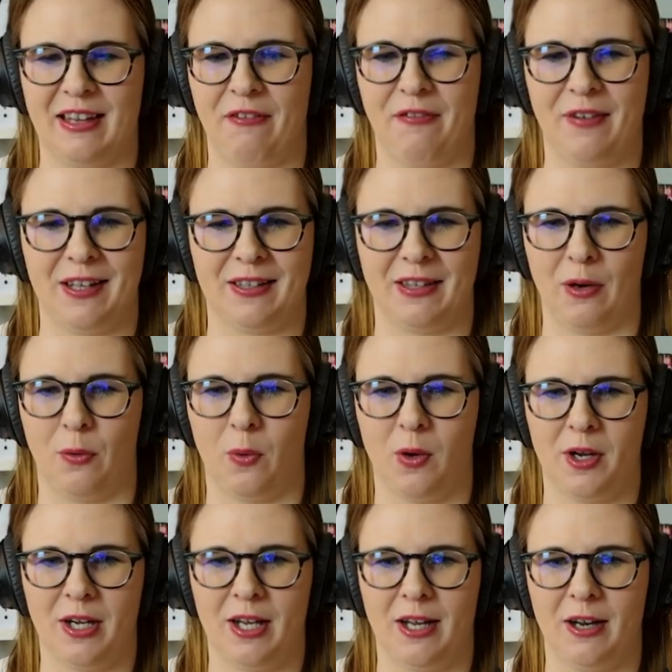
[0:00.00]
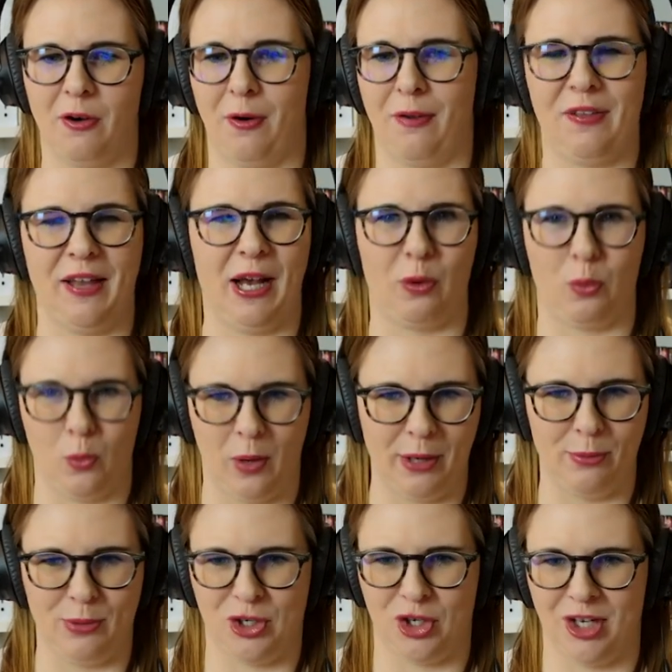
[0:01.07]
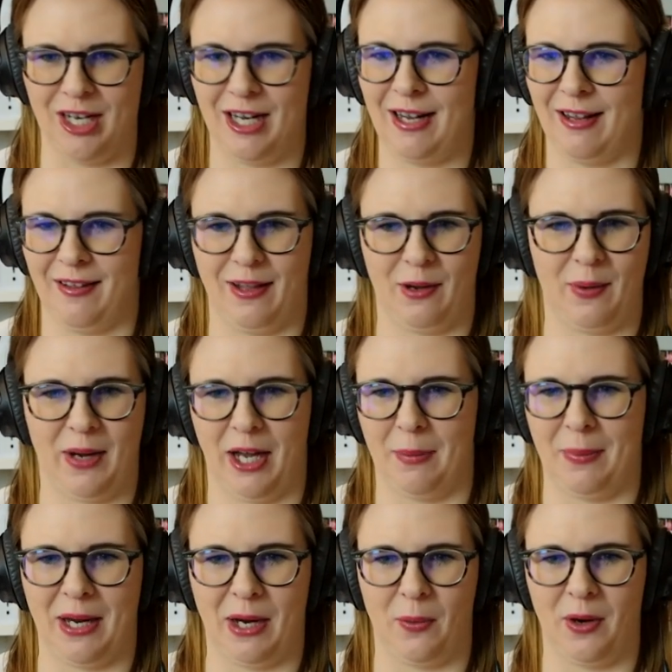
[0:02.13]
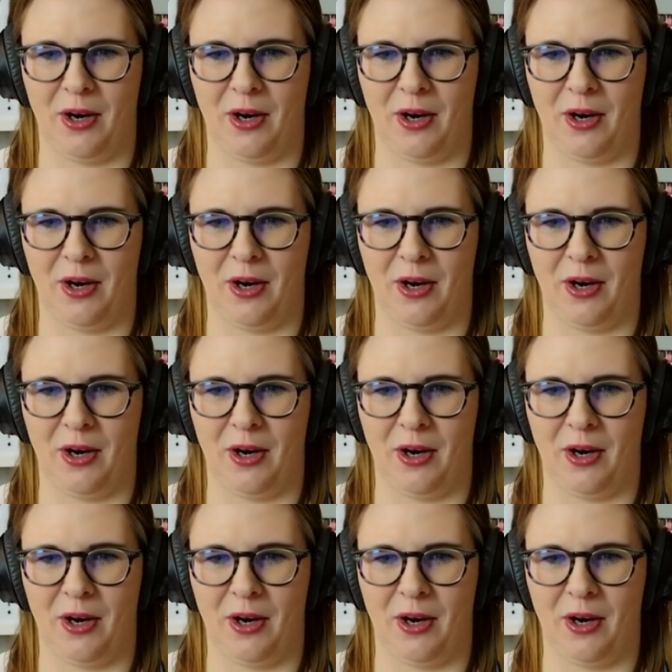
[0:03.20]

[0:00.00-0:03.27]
the effect they wanted, or if they had one machine and they're like, we gotta make it